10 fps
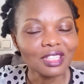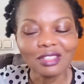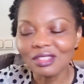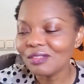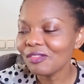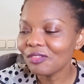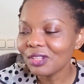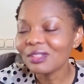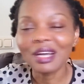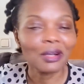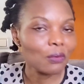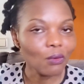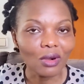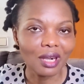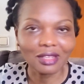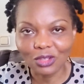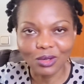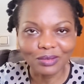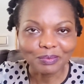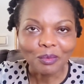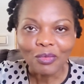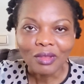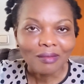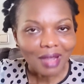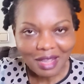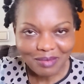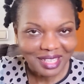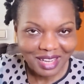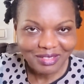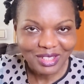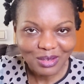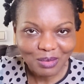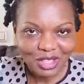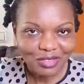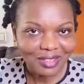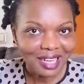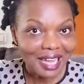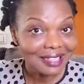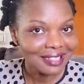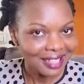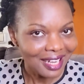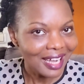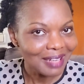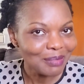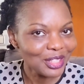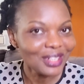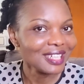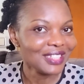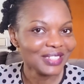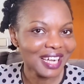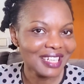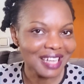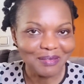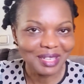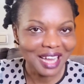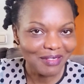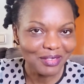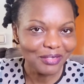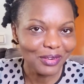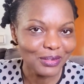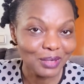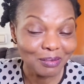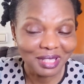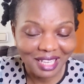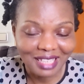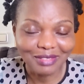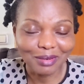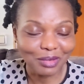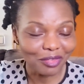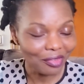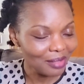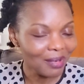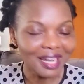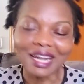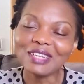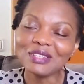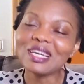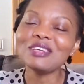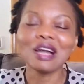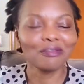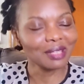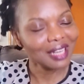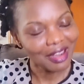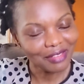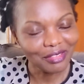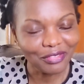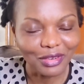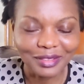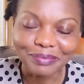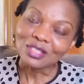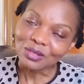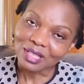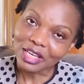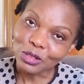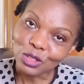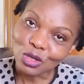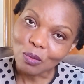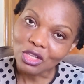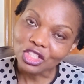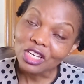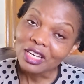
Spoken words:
It doesn't feel like work at all. I've been having so much fun, and I am sure that you guys have been having fun with me. Yes, from your feedback, I know that you have been having fun. So thank you so much.